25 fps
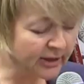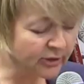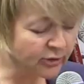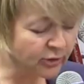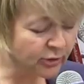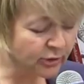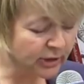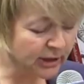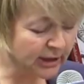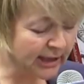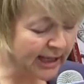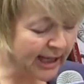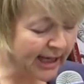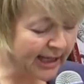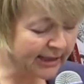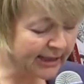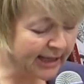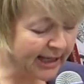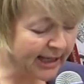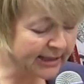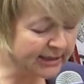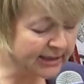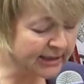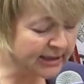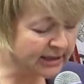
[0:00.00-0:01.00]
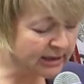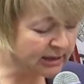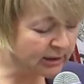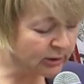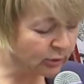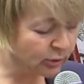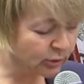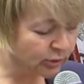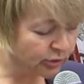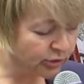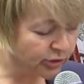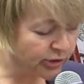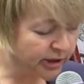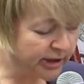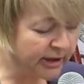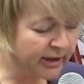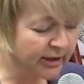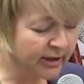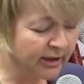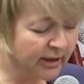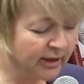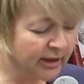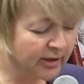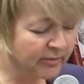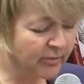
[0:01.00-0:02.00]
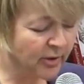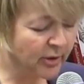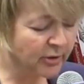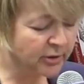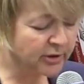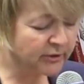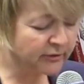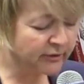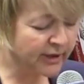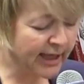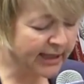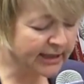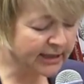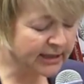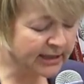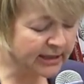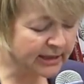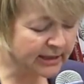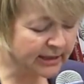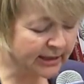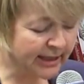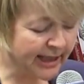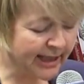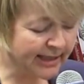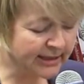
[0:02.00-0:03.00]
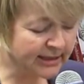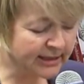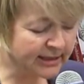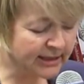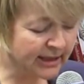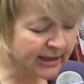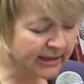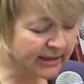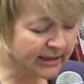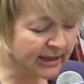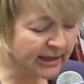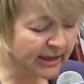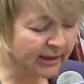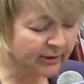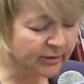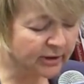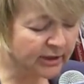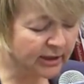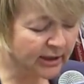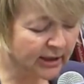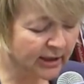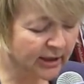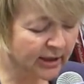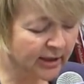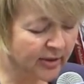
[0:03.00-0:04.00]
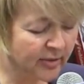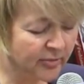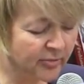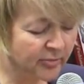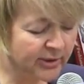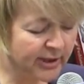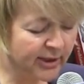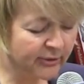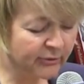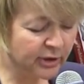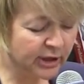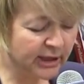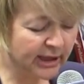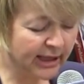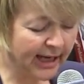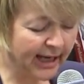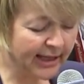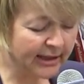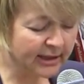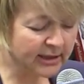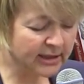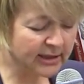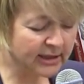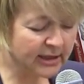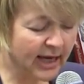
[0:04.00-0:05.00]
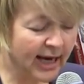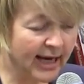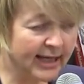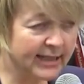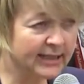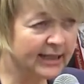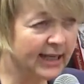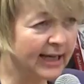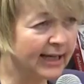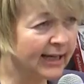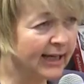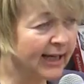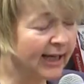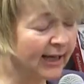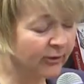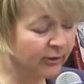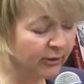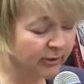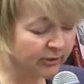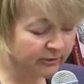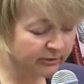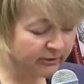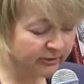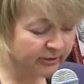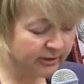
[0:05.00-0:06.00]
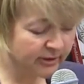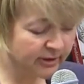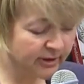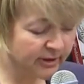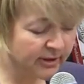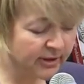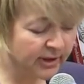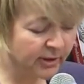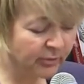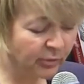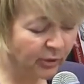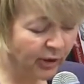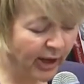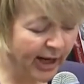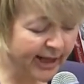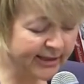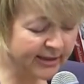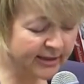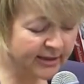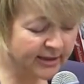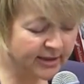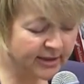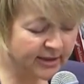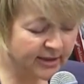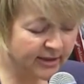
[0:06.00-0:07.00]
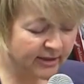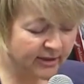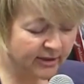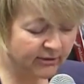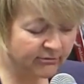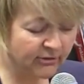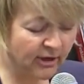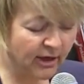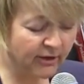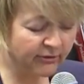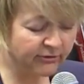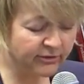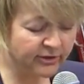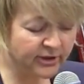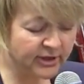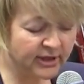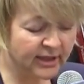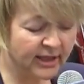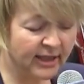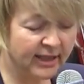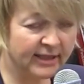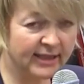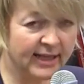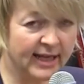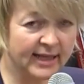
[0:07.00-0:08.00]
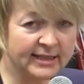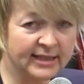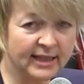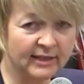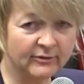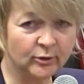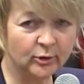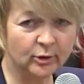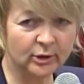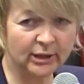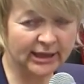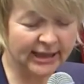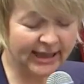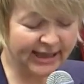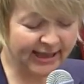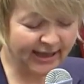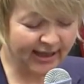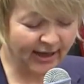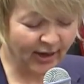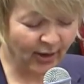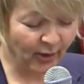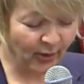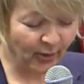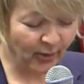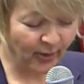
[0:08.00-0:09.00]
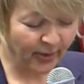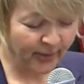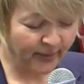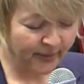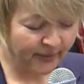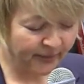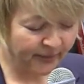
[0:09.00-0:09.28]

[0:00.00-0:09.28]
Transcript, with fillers: I draw the line at is laundry. Most of that still gets sent out. But everything else I take care of. The brights, the roughs, yes, I've all the lingo.